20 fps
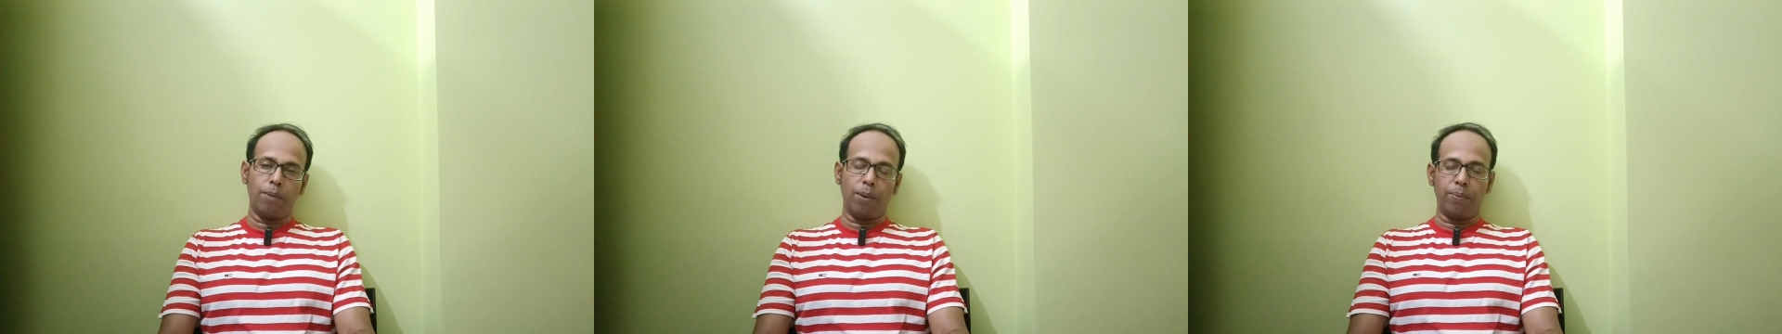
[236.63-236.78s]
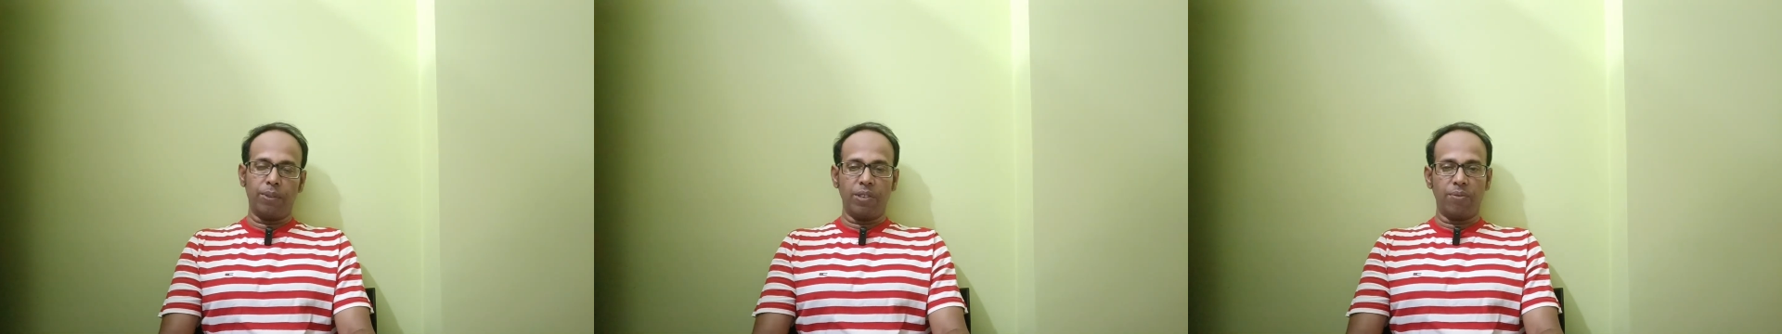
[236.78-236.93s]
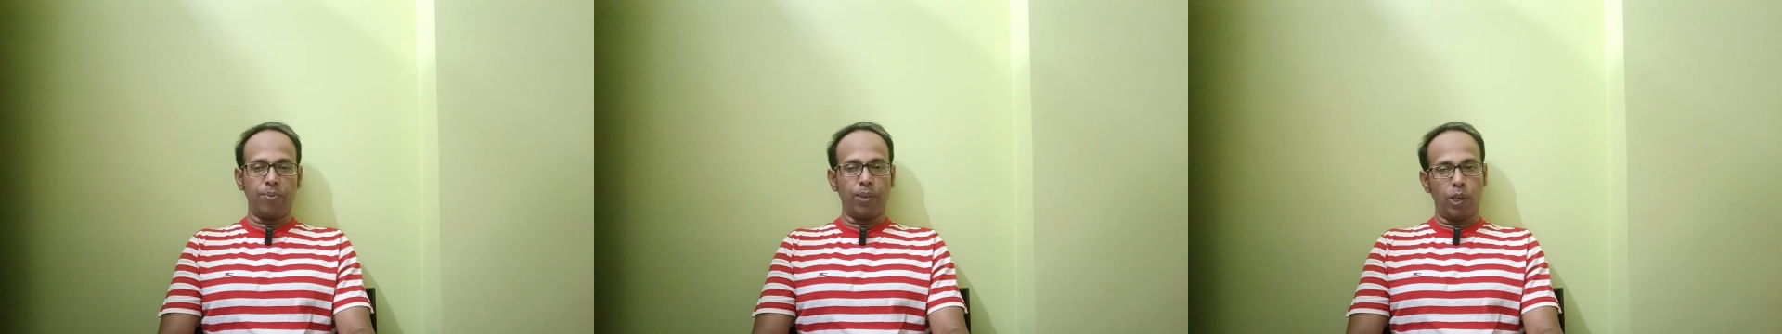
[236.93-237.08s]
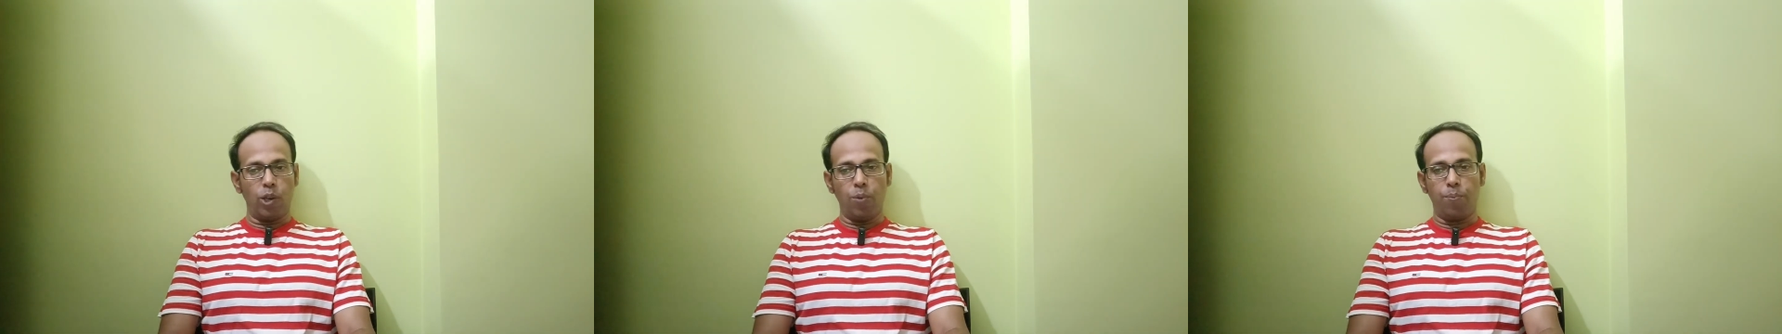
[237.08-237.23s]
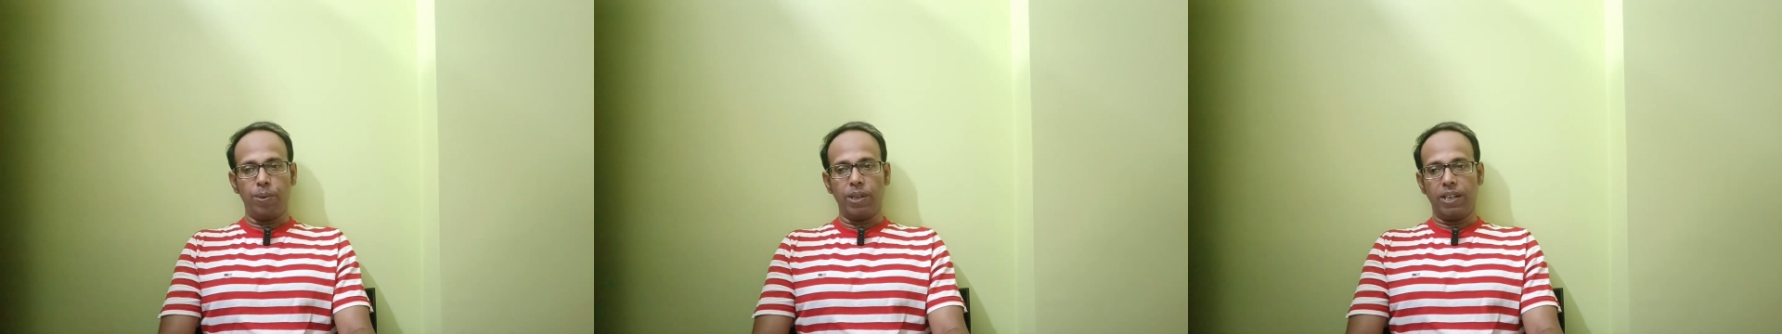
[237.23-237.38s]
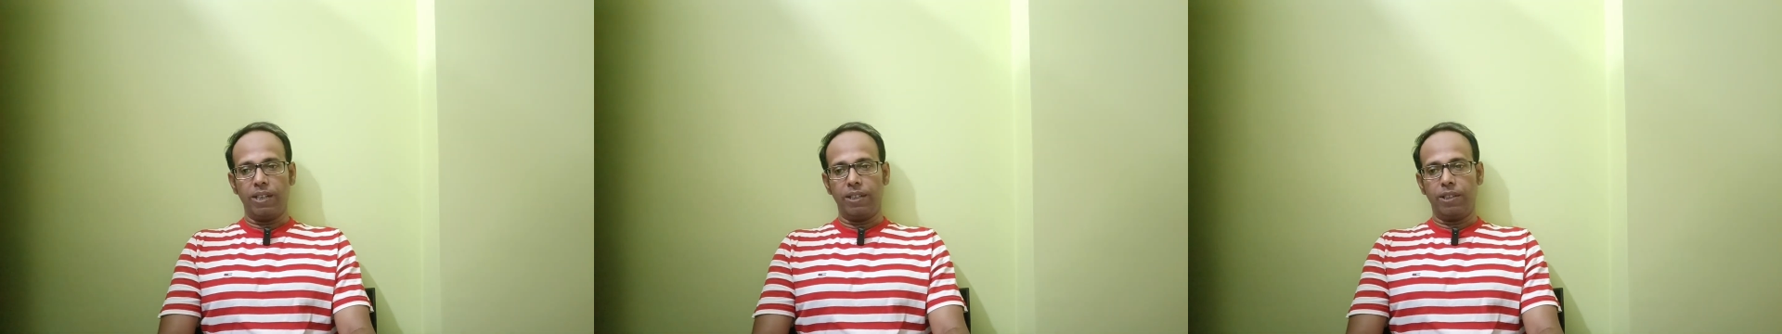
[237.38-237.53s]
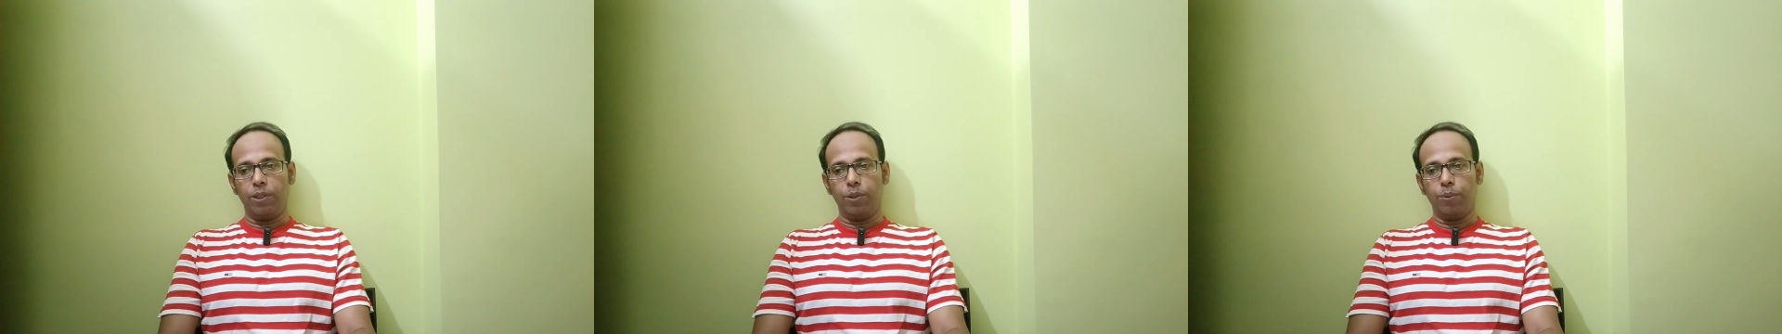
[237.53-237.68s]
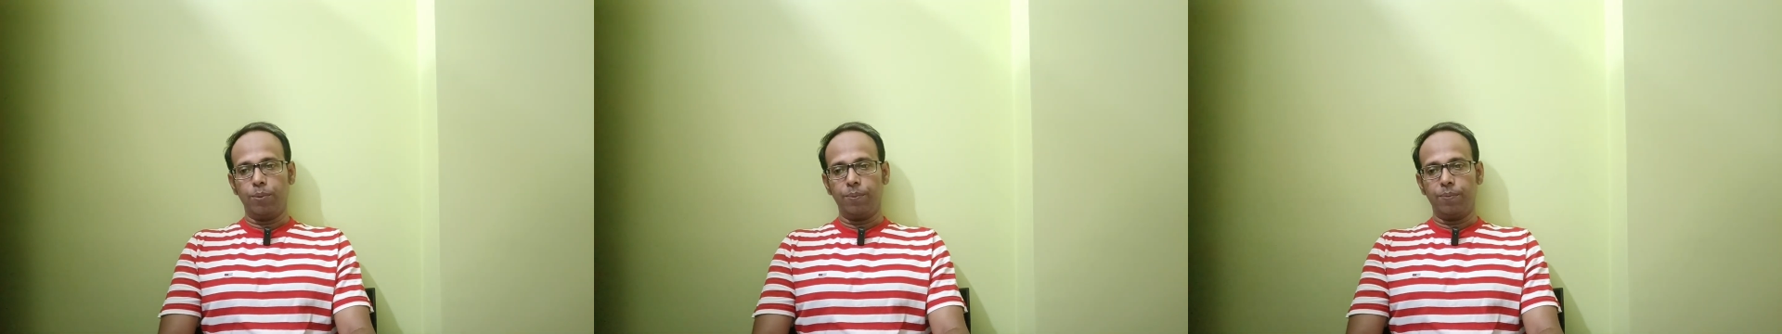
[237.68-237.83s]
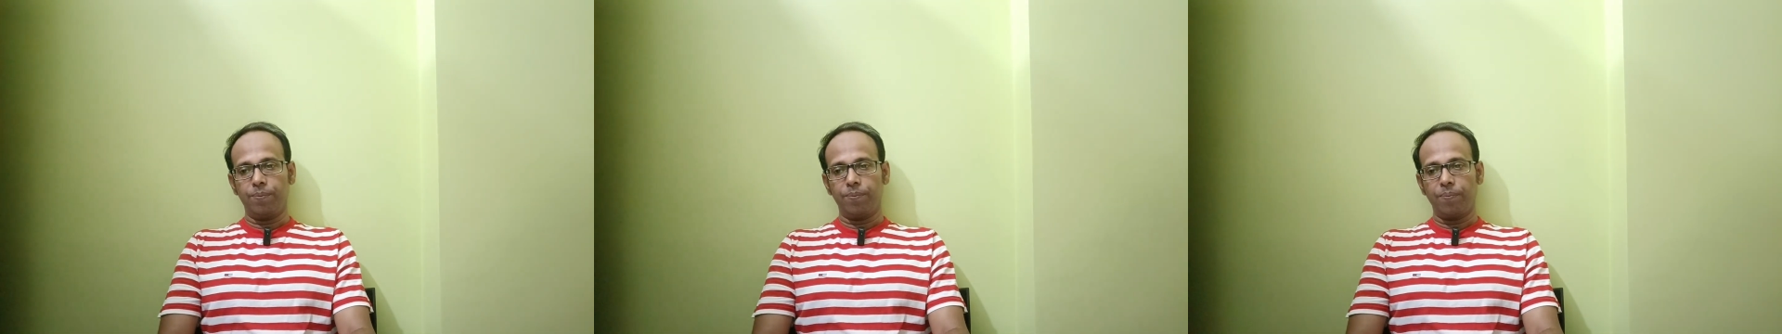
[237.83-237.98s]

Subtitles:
of the fallopian tube.